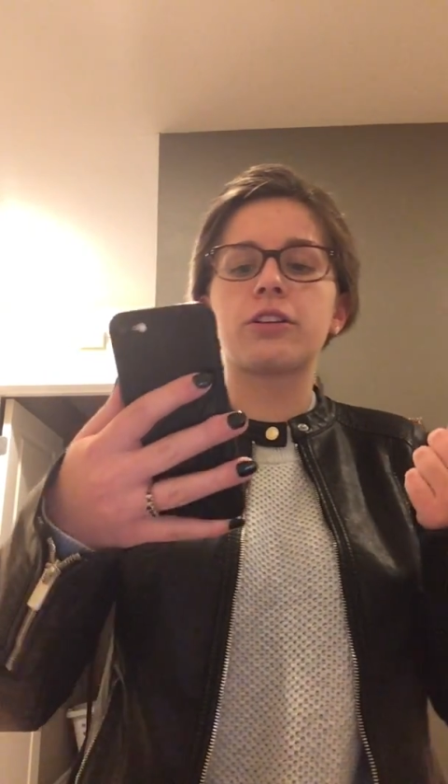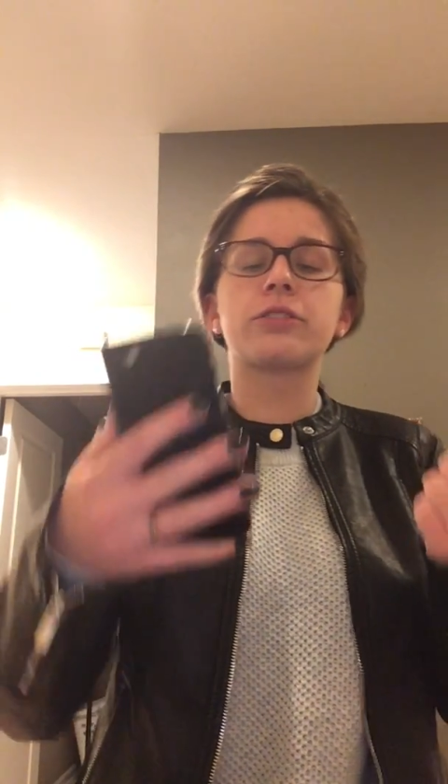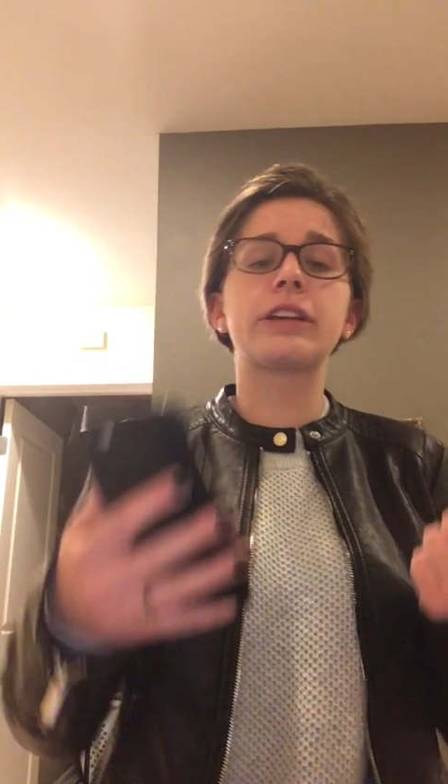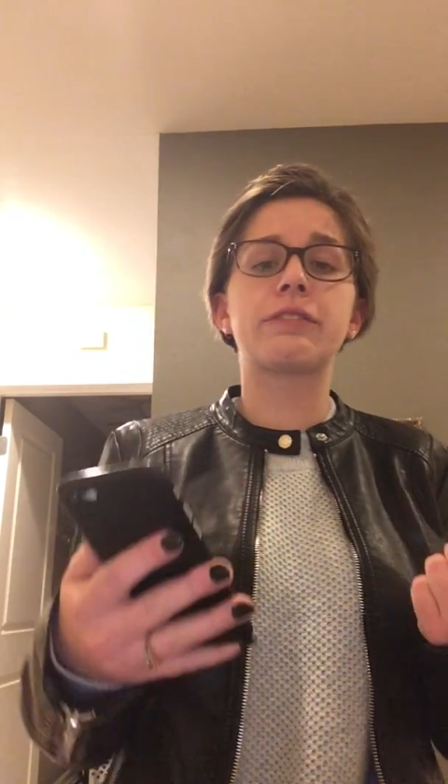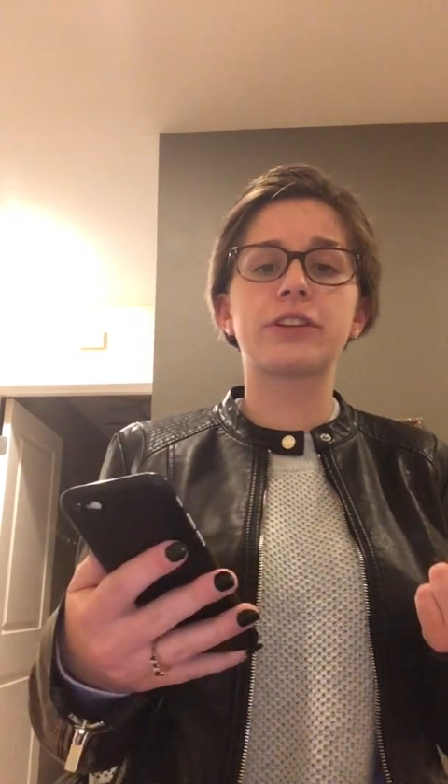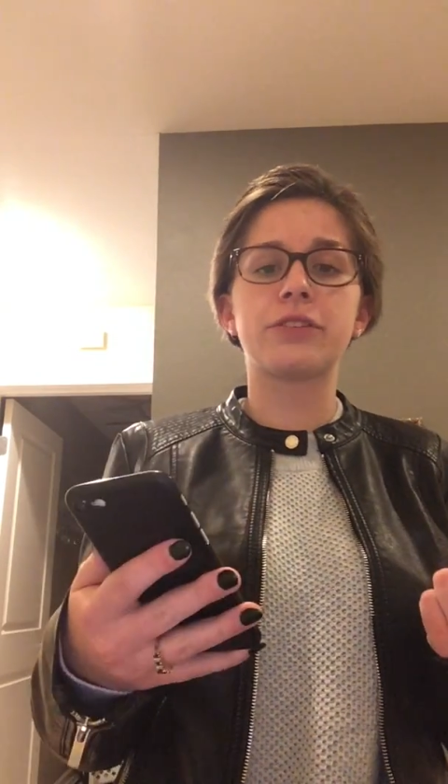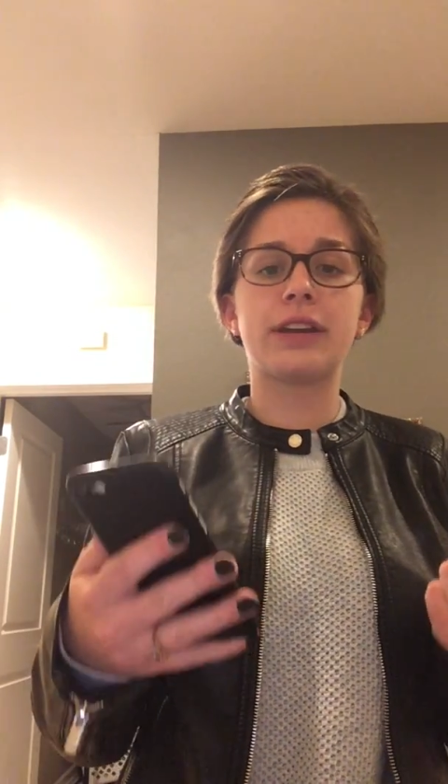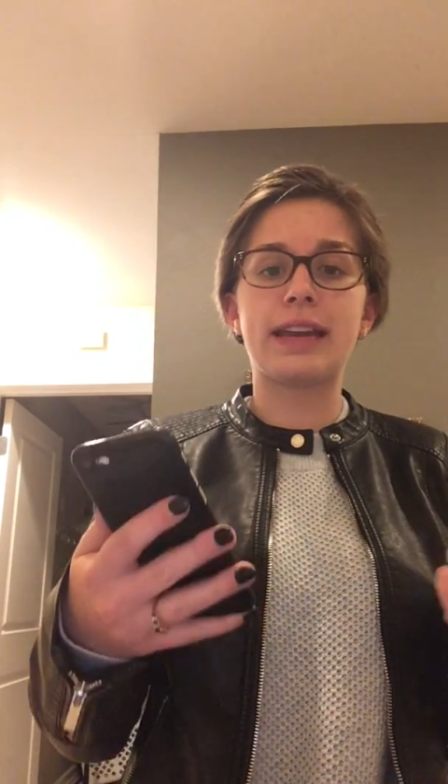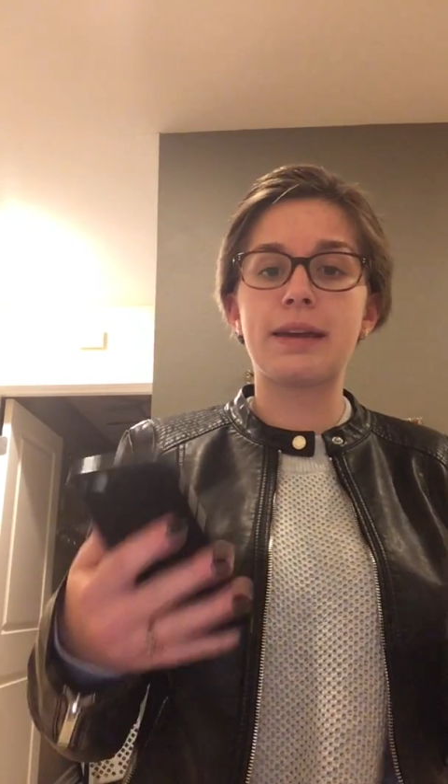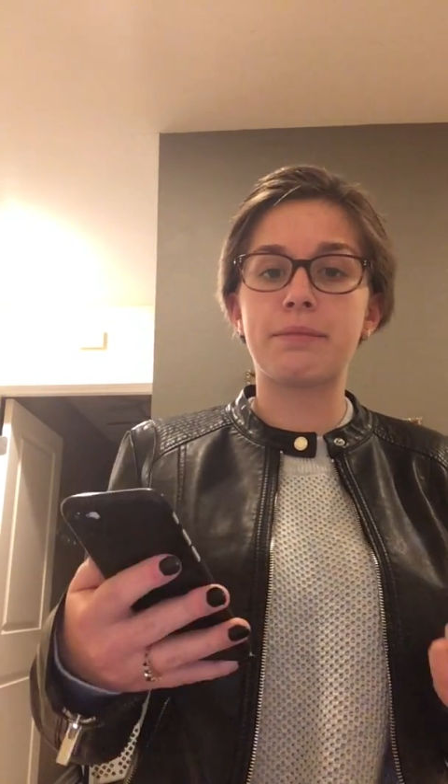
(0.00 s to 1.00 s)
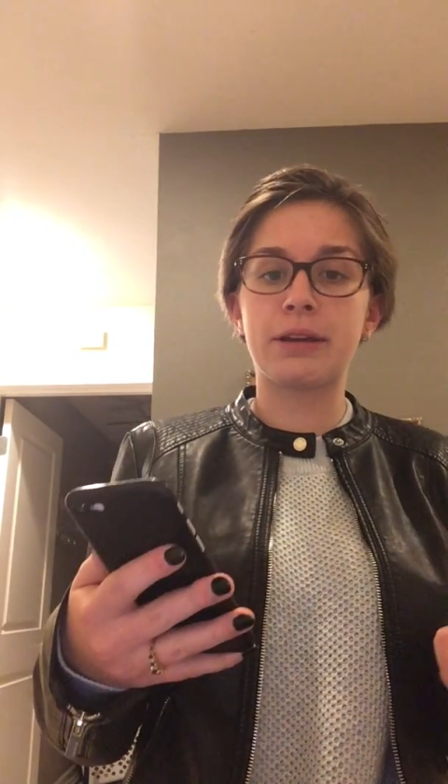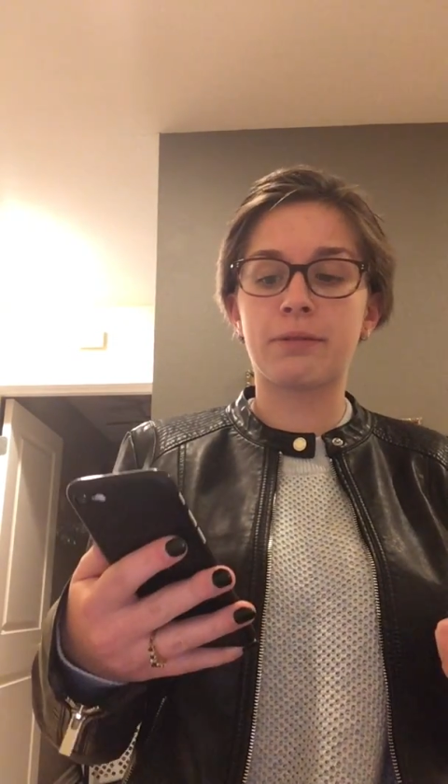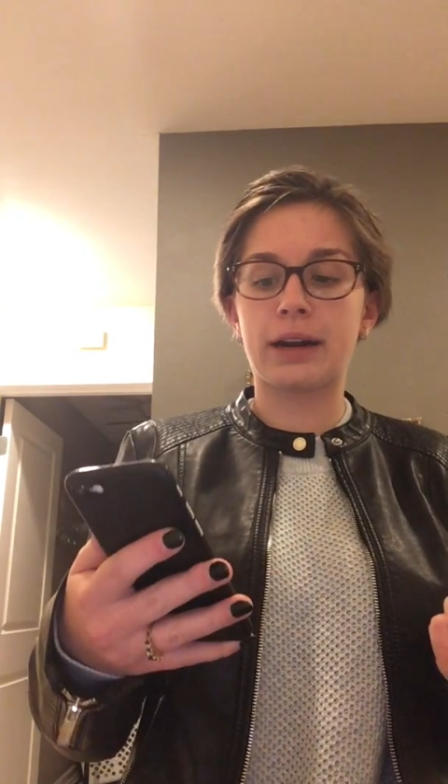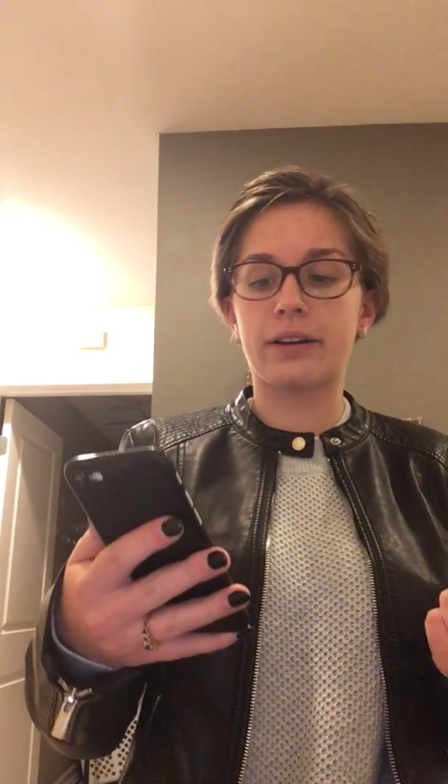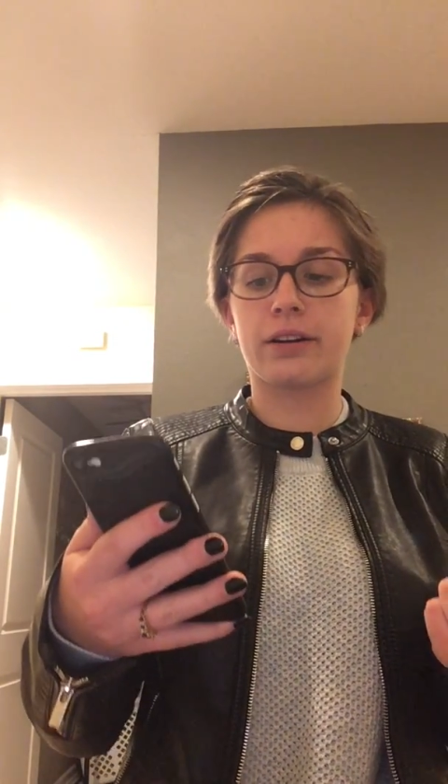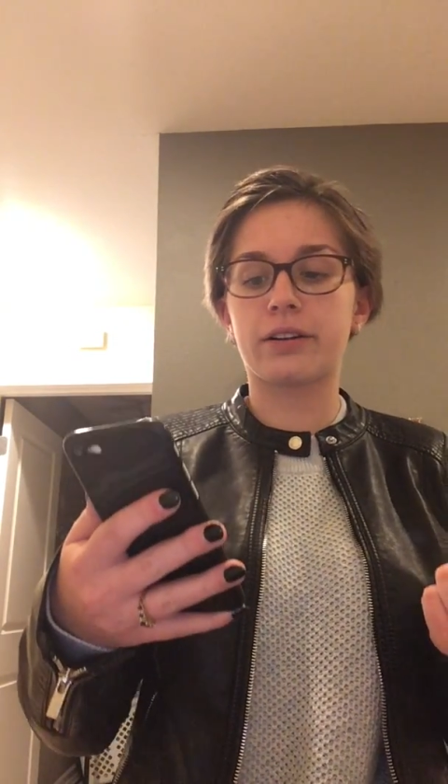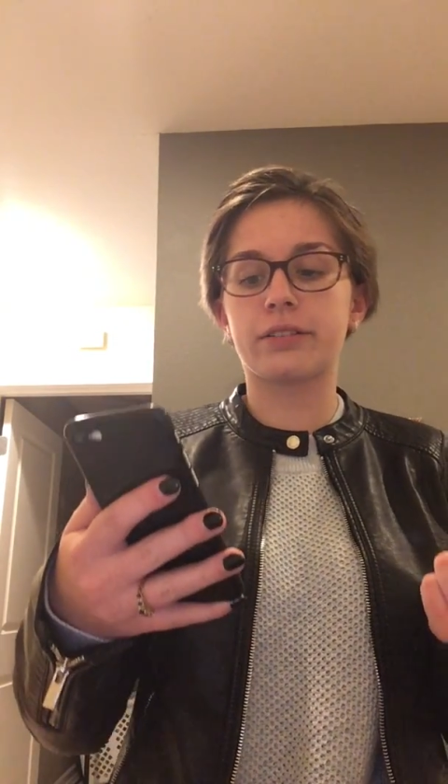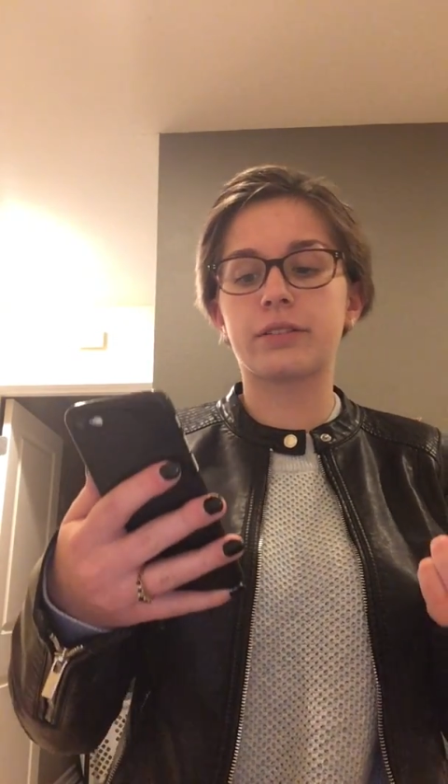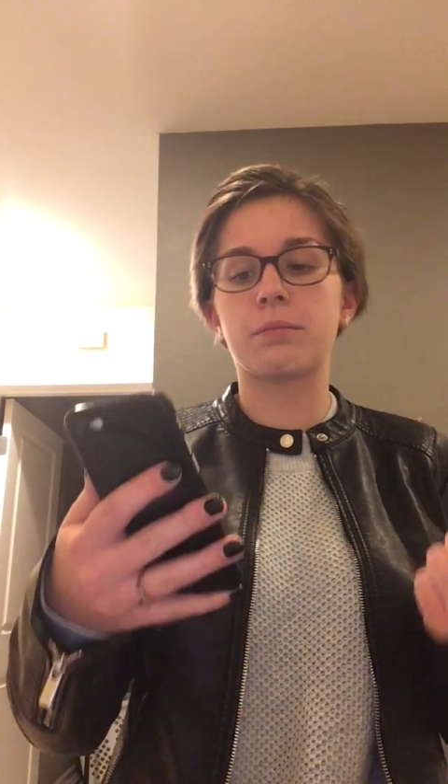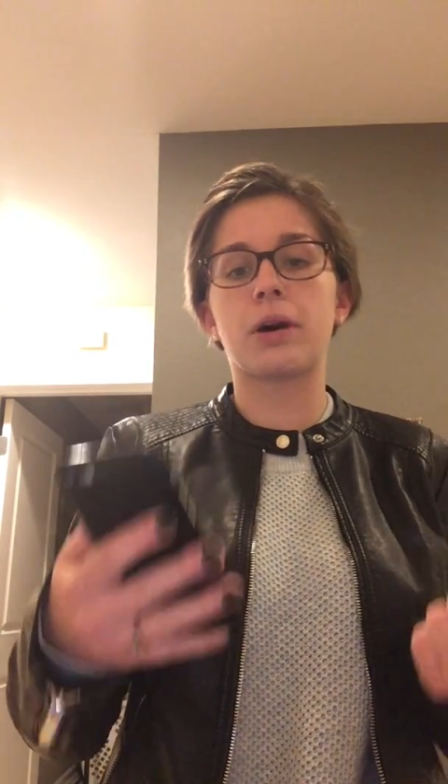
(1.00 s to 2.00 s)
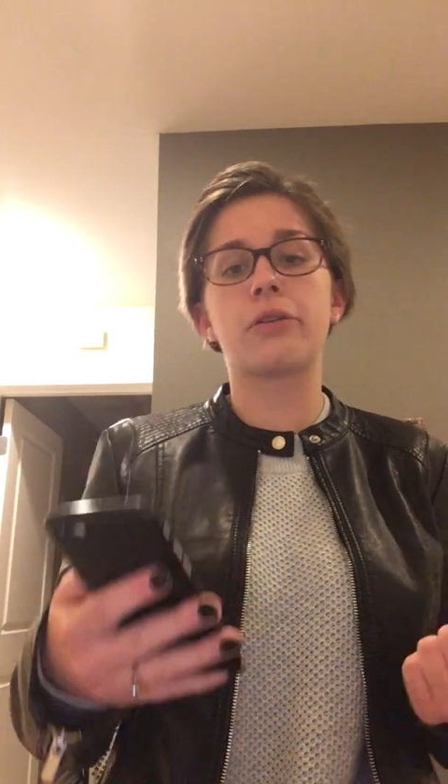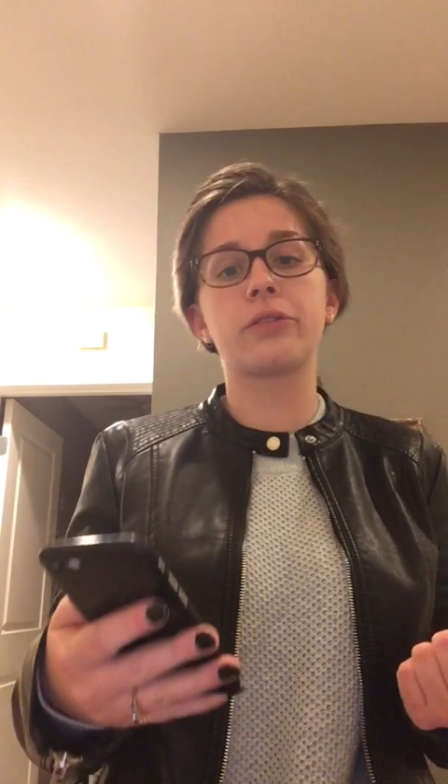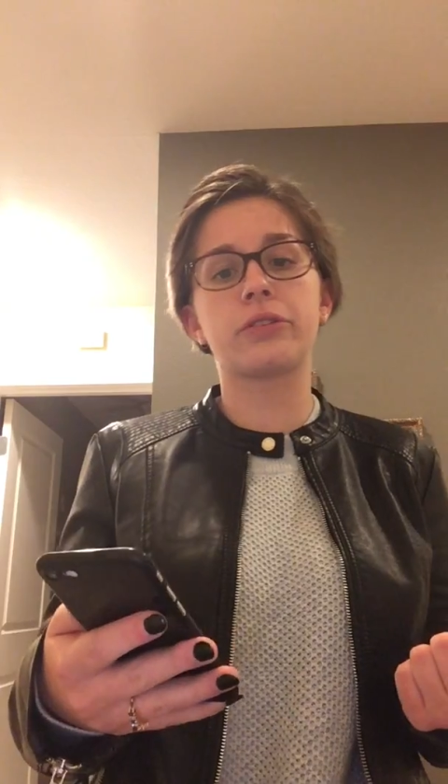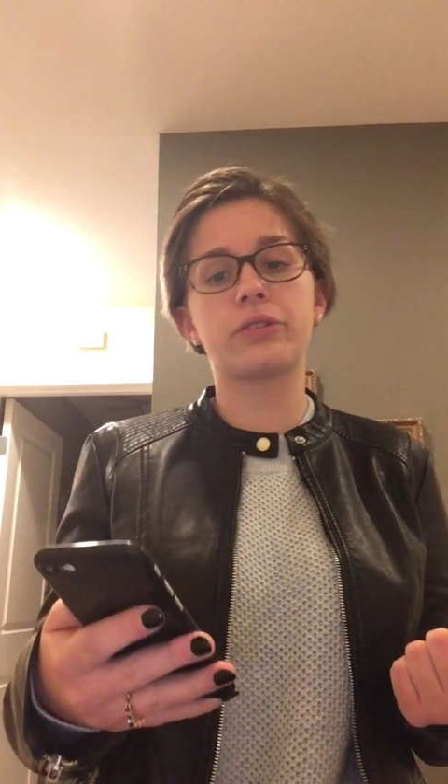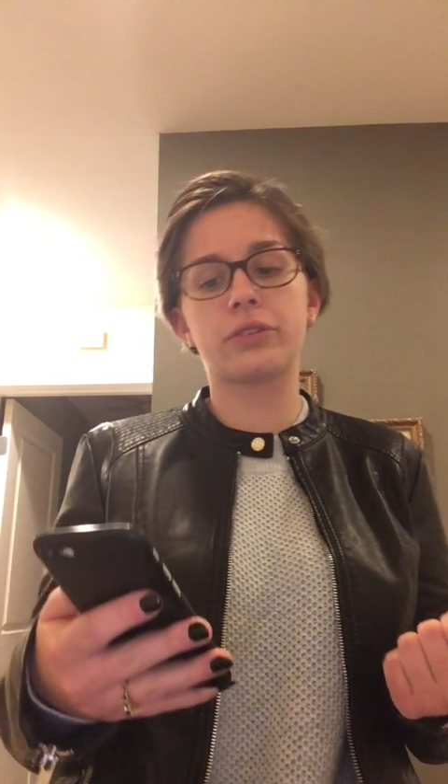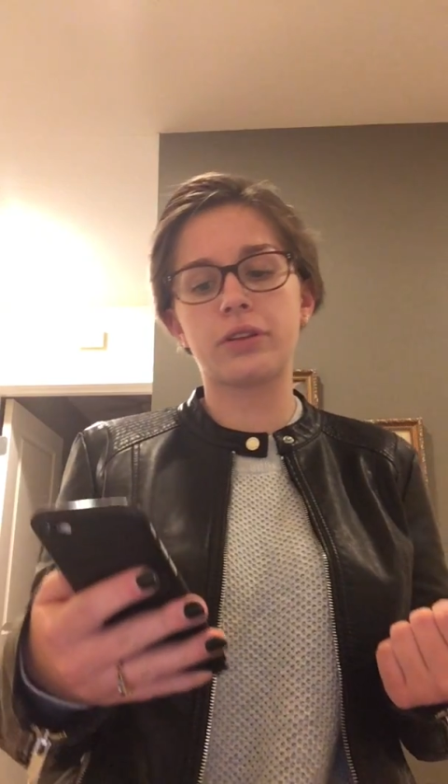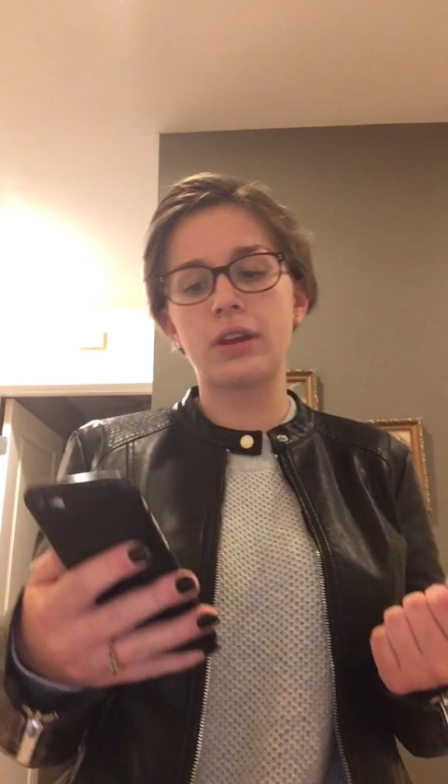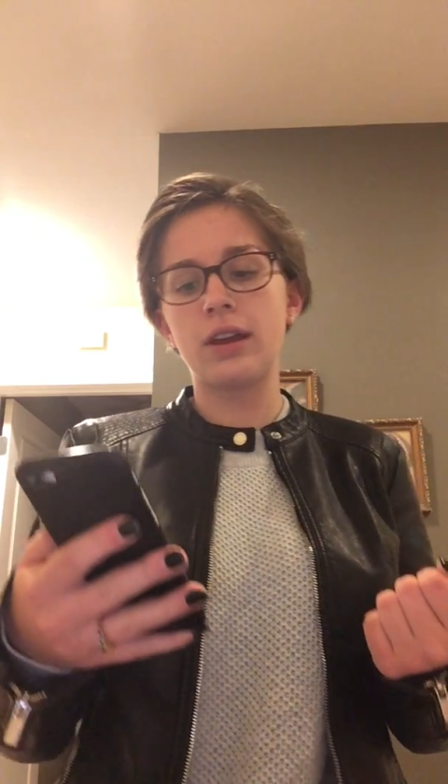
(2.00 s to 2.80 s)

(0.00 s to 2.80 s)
only for you to hit me where it hurt the most.